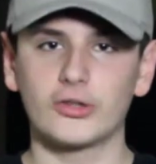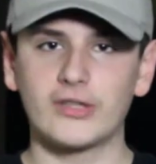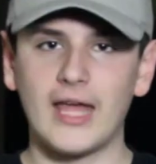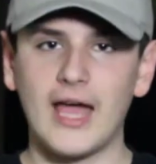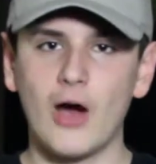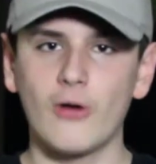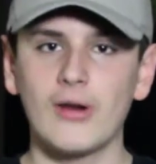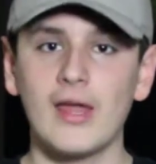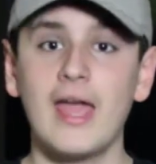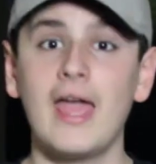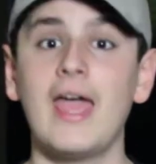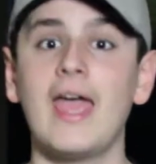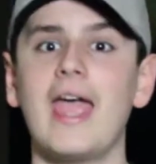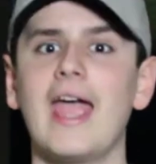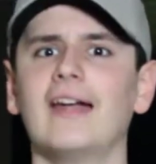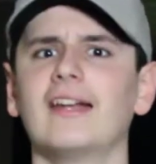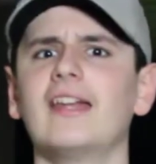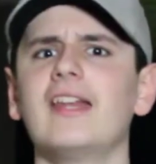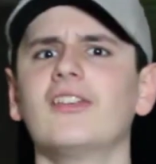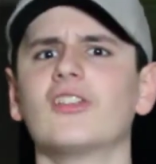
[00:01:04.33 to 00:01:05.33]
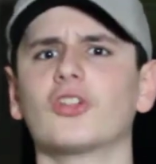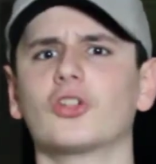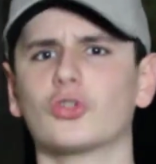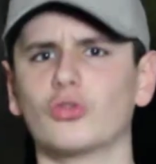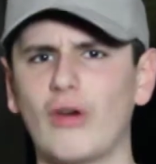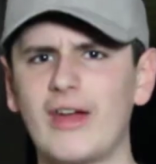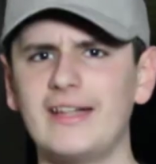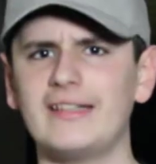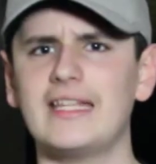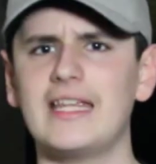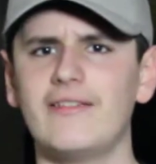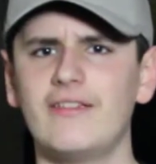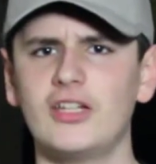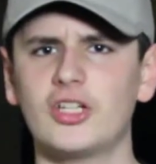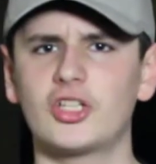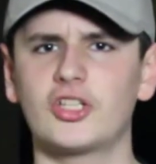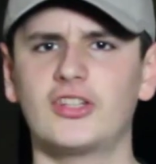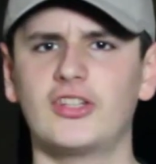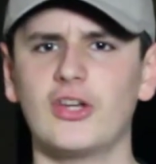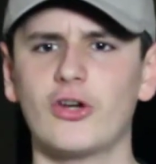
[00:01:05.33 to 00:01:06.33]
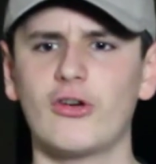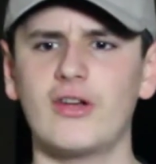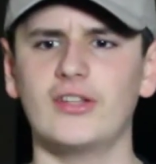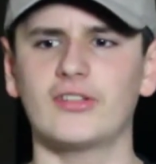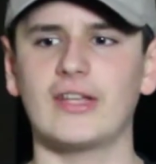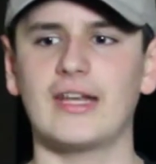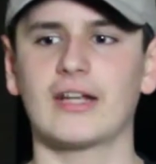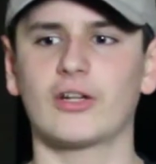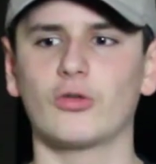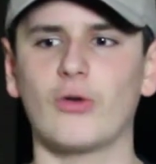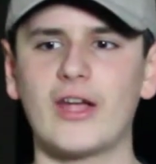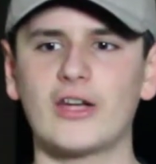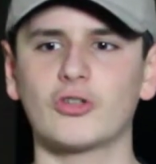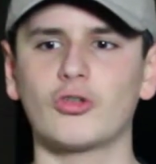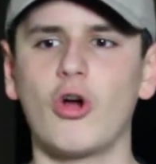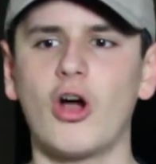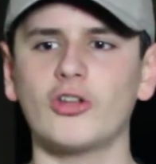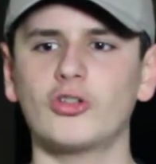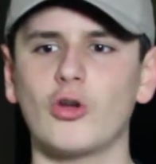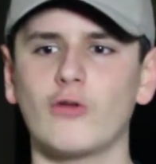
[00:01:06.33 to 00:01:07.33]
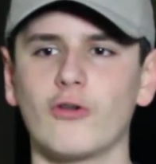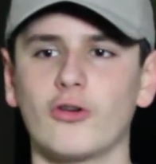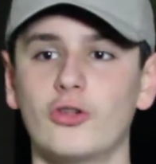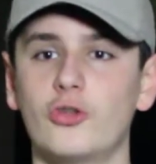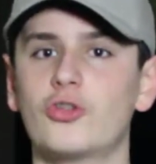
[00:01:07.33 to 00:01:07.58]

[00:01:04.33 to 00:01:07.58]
town, and it is a great TV series and a great crossover.